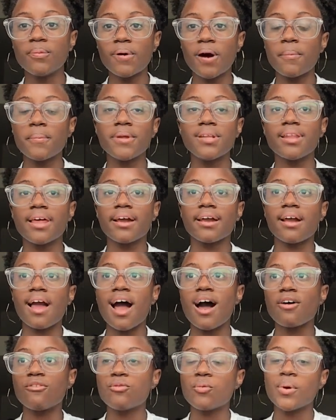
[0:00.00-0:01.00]
I'll be like
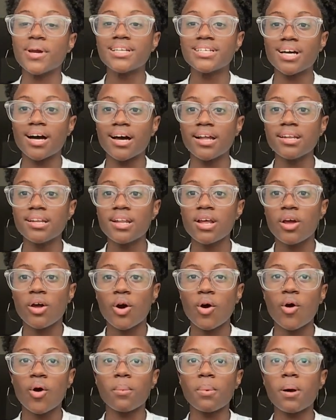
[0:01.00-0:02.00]
halfway done,
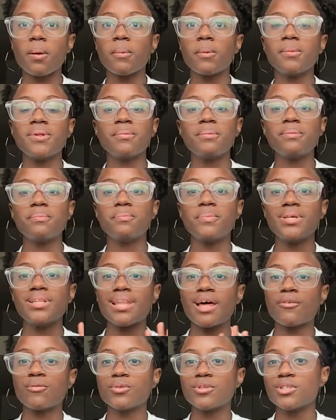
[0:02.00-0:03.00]
or probably be
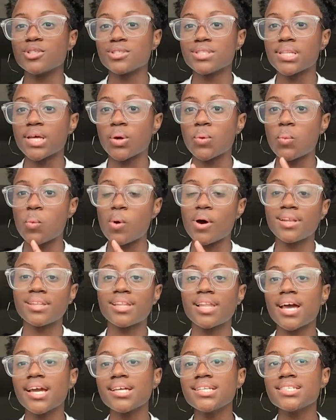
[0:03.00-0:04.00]
left with just like one
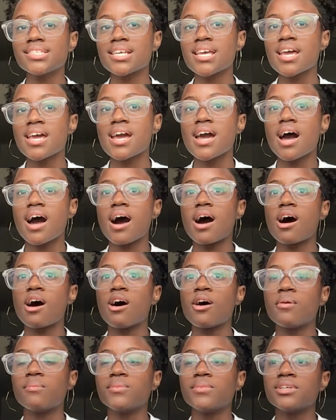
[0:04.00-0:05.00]
light.
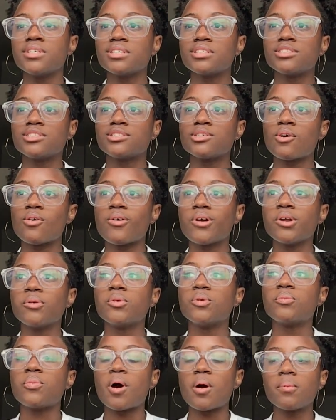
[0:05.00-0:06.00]
So it
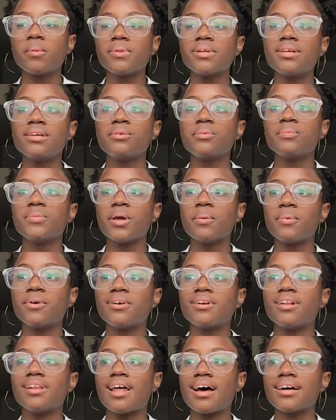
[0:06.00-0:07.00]
would probably be able
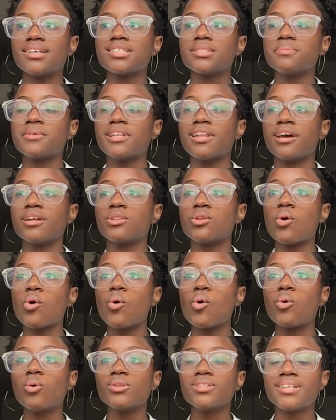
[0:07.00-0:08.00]
to last me like the
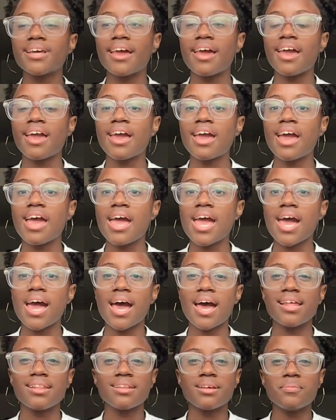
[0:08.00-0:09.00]
whole day
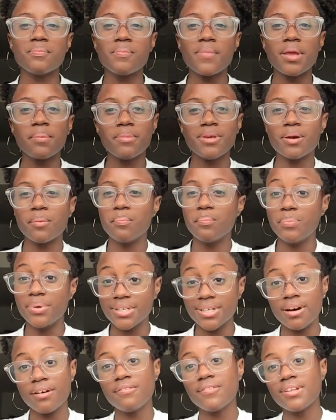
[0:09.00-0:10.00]
and then maybe a
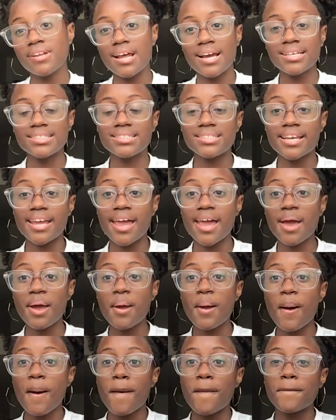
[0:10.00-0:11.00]
bit of the next day,
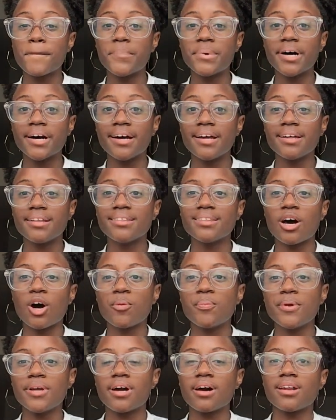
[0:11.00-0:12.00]
but that
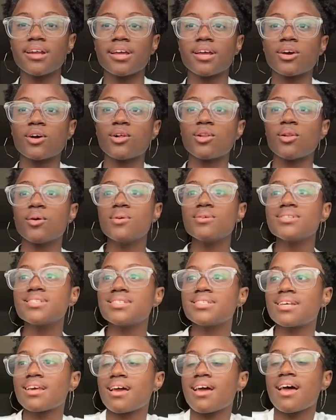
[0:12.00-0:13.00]
would be cutting it
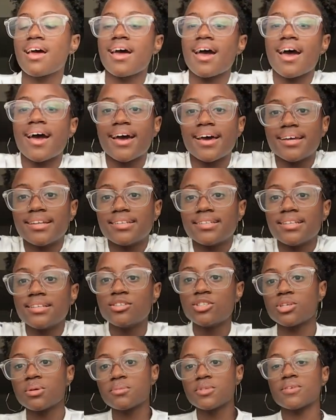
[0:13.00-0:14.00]
close. And in
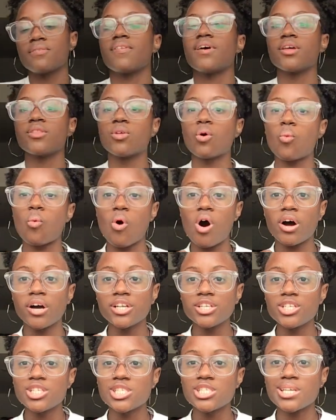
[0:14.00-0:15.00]
terms of like the
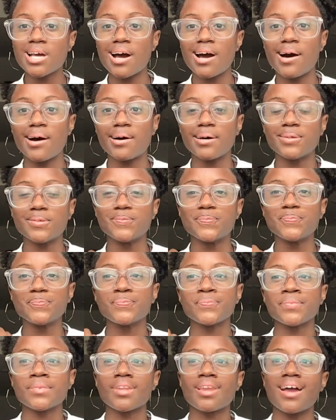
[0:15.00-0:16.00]
watch,
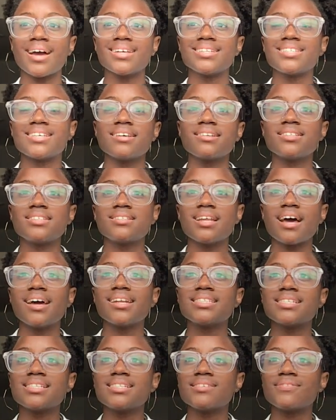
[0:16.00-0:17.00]
I tend
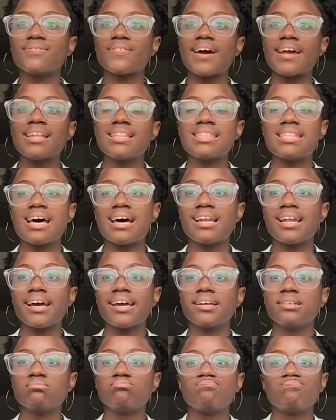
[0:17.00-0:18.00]
to find that
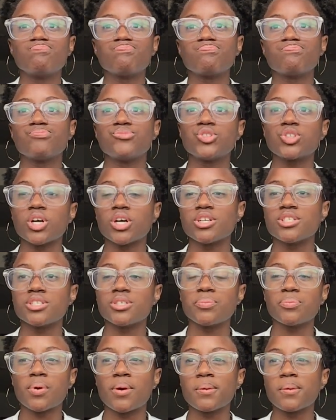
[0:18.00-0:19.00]
I charge
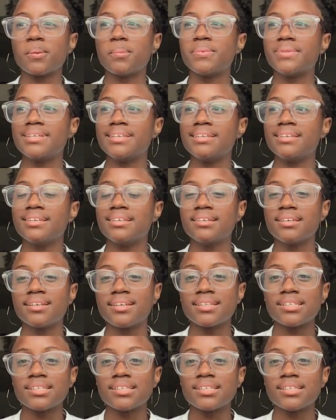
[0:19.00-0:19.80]
it probably